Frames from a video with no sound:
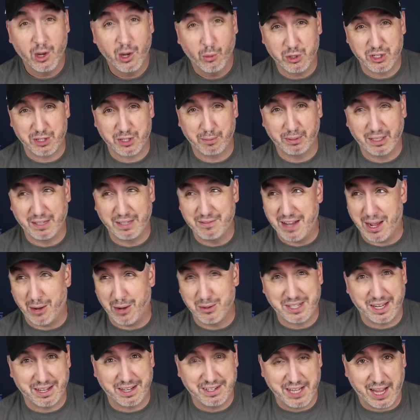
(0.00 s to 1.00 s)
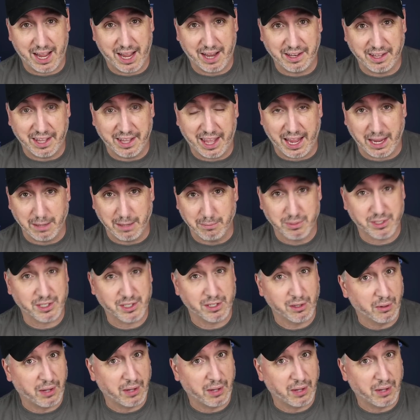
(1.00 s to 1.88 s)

which I believe now is at 10 games,